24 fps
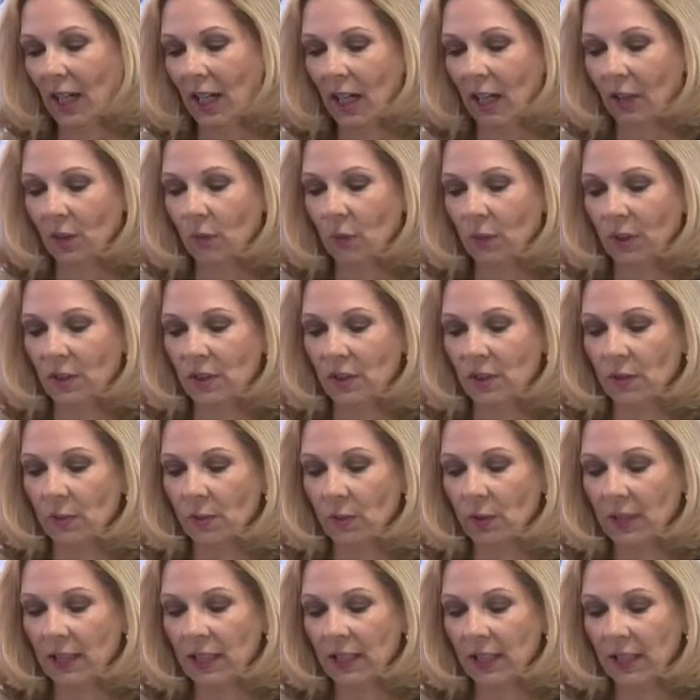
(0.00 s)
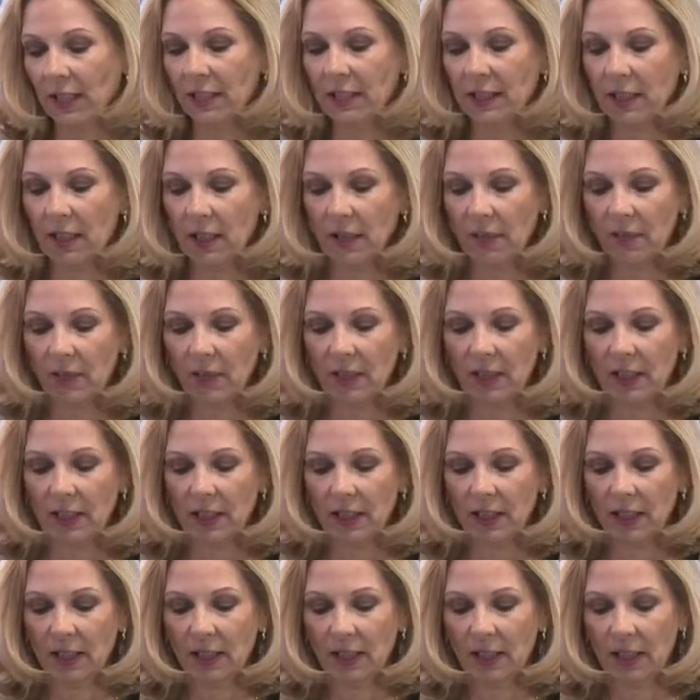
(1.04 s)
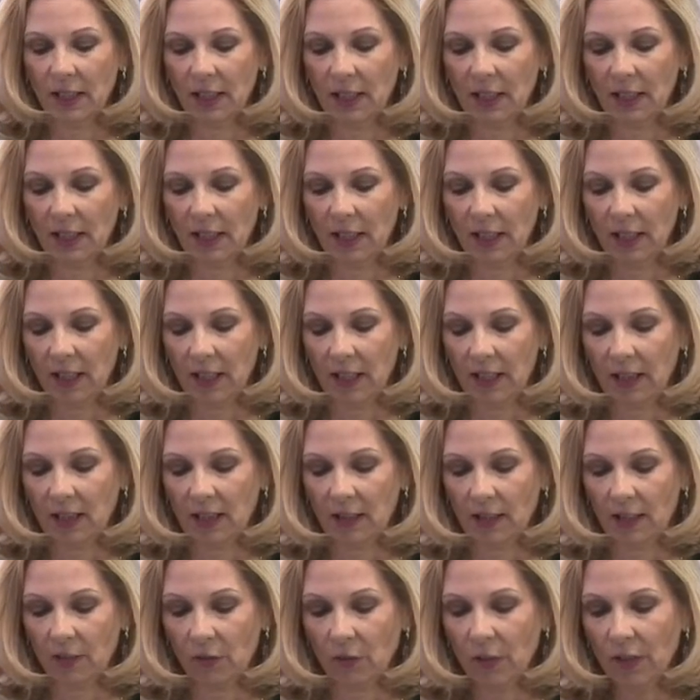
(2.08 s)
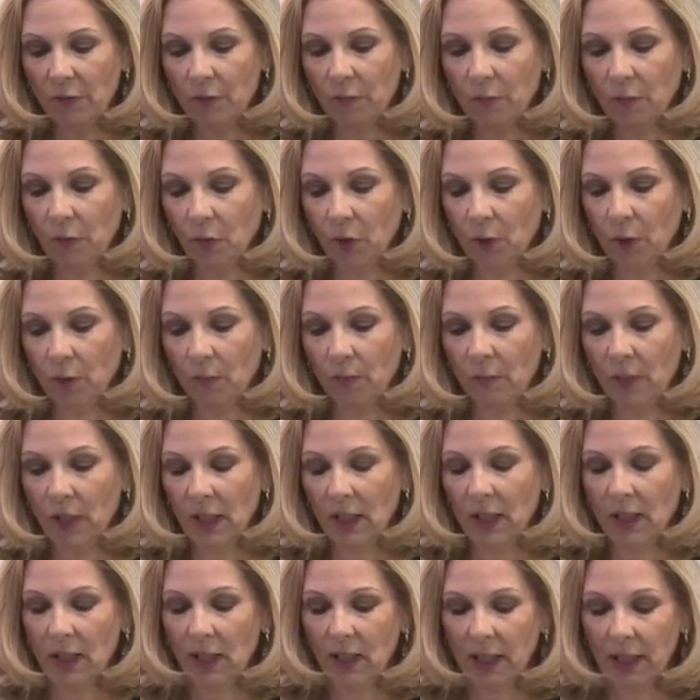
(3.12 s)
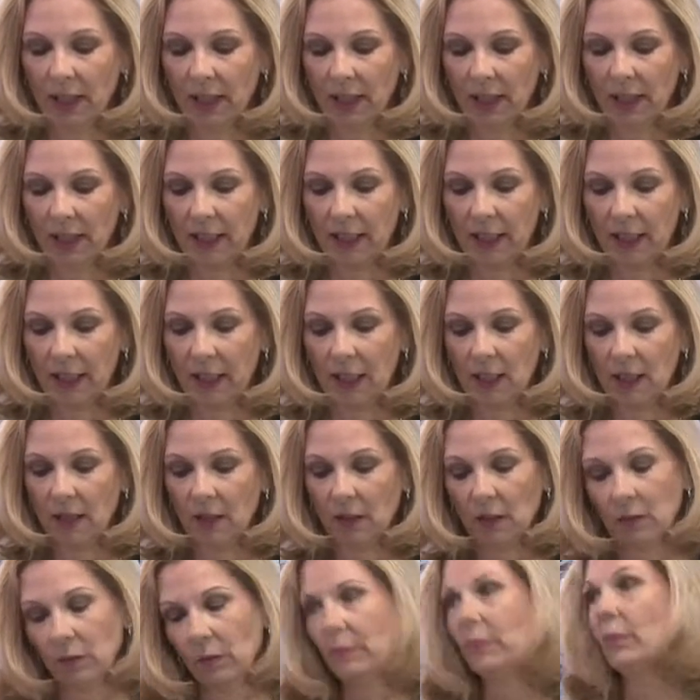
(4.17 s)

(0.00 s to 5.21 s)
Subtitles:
And what is very nice, even in the rough form, like here,